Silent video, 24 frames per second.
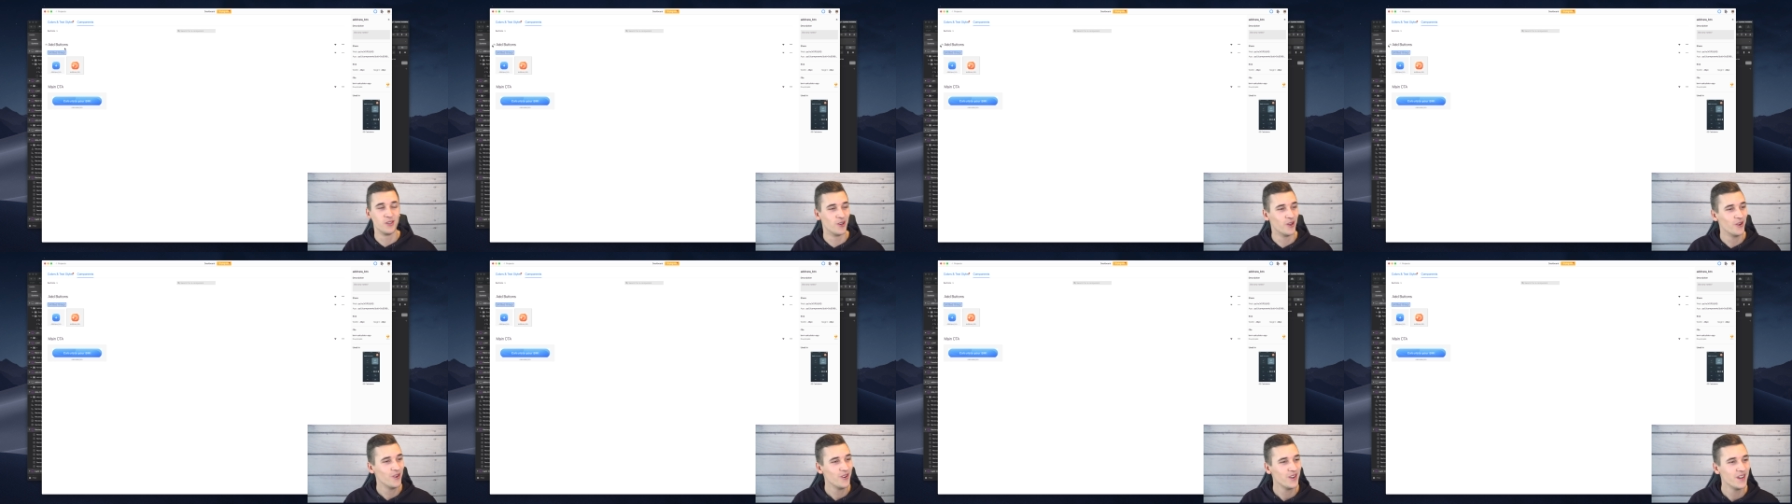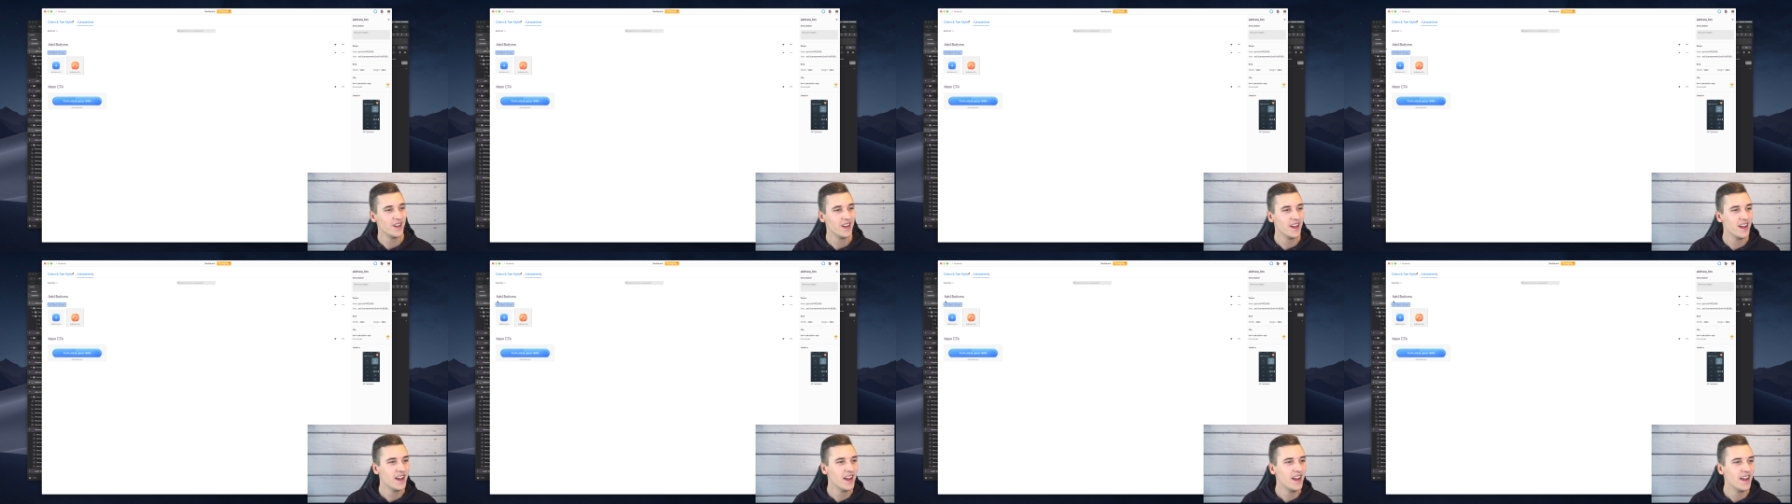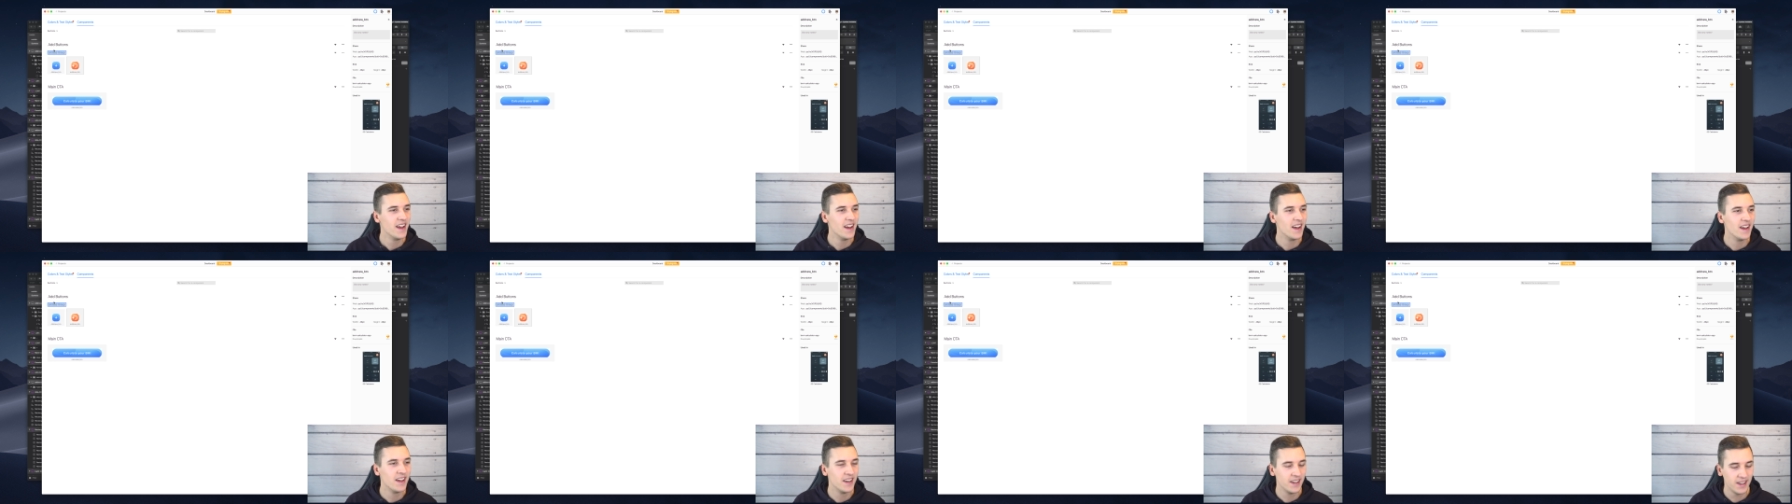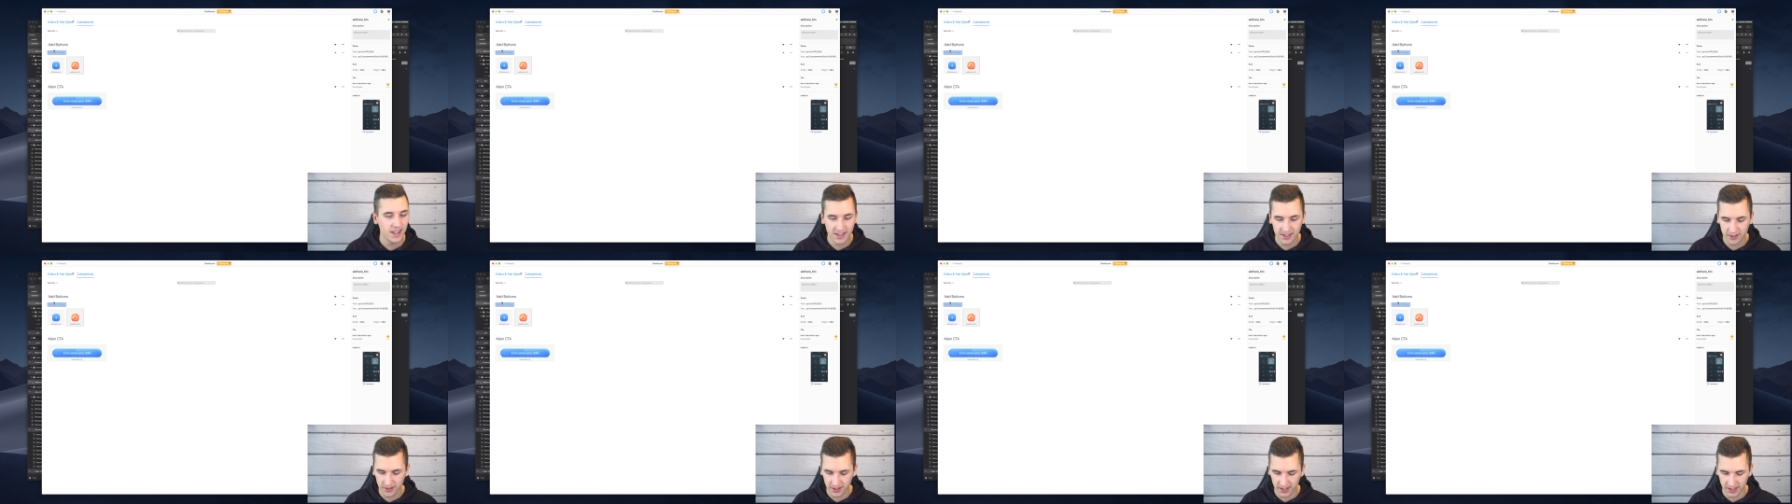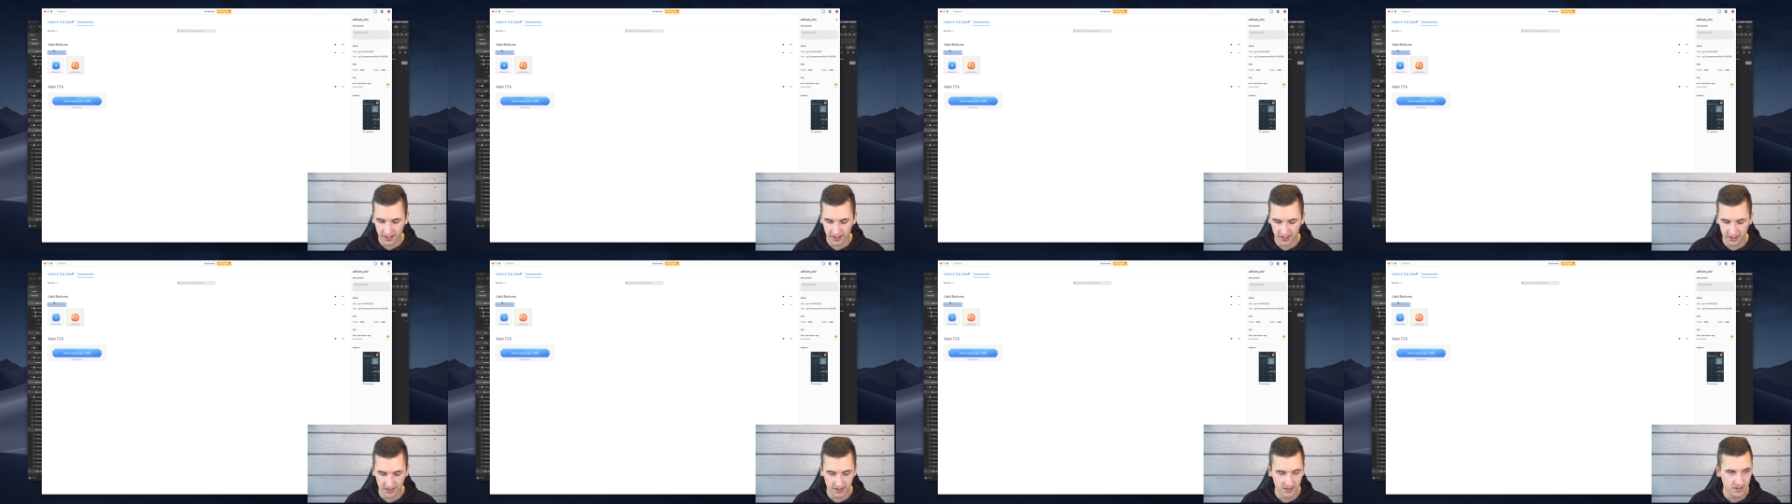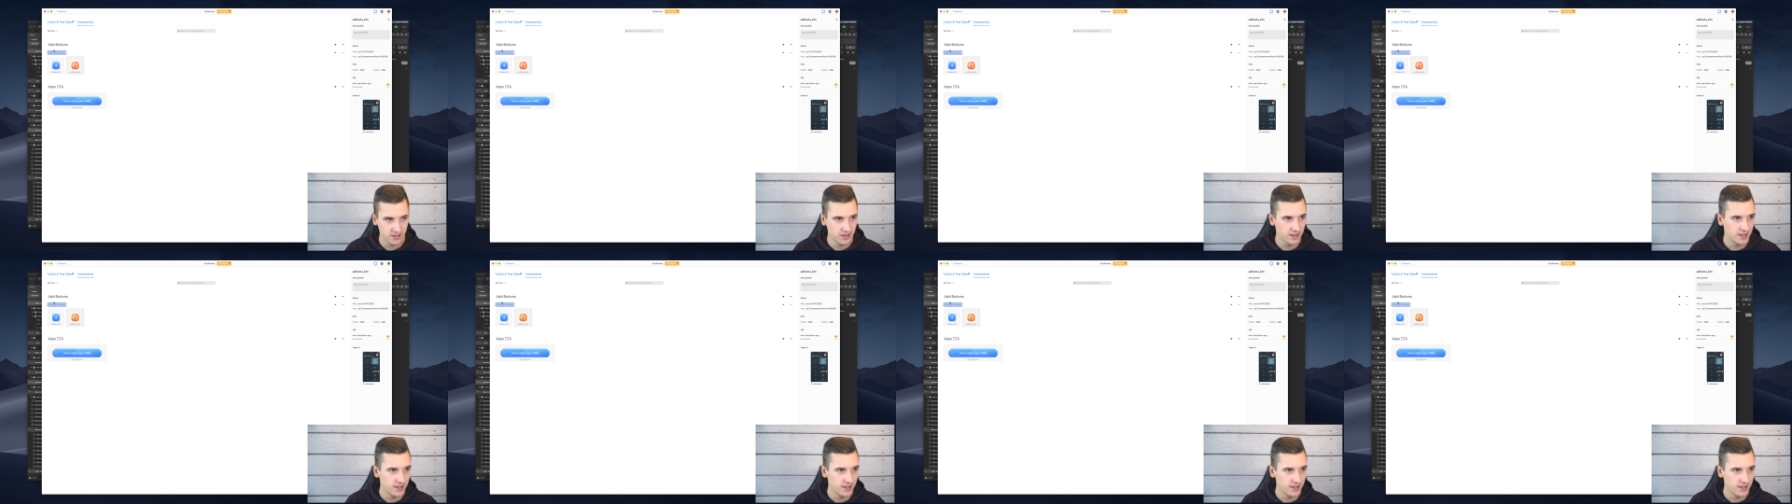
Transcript: you know, and then you can